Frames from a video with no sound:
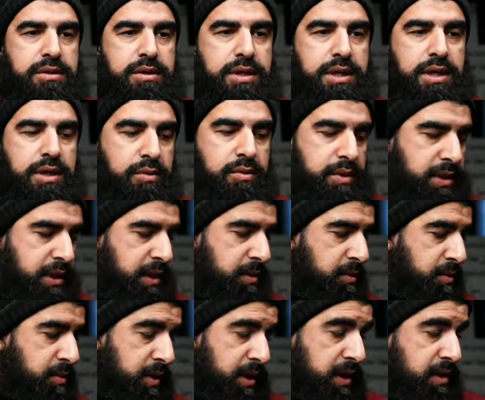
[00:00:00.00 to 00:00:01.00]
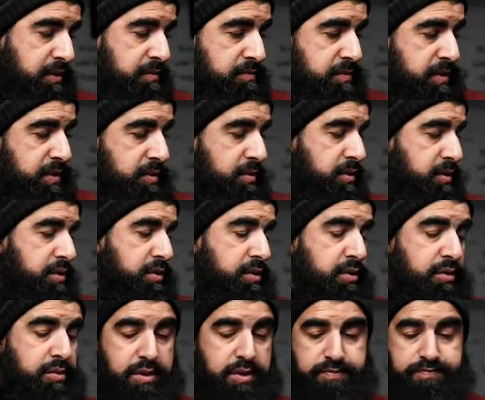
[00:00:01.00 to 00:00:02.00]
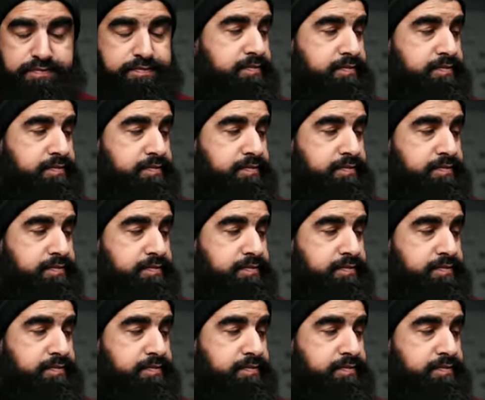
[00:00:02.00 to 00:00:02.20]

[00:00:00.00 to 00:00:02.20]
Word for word: Like I want to. Oh yeah, I'm supposed to go on.